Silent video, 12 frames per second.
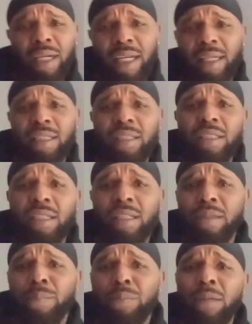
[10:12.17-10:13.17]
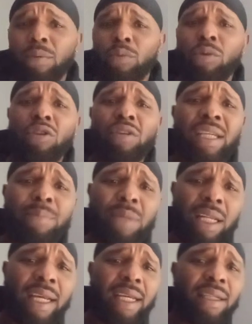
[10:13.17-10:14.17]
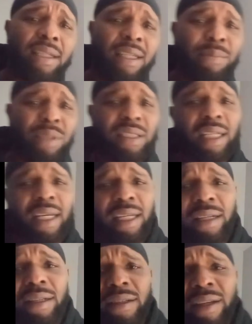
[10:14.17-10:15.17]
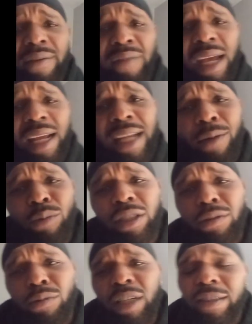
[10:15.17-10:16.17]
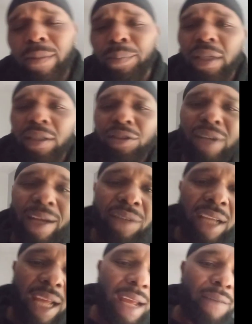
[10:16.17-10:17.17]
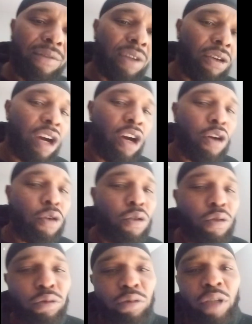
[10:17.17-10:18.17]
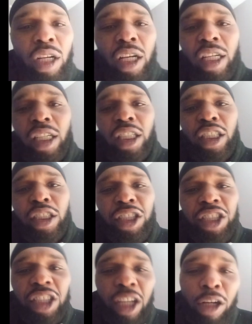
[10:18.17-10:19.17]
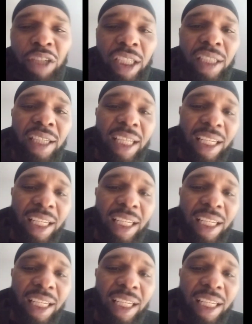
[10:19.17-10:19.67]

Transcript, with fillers: But people won't emulate, imitate, and find out what the recipe. You have to have your own journey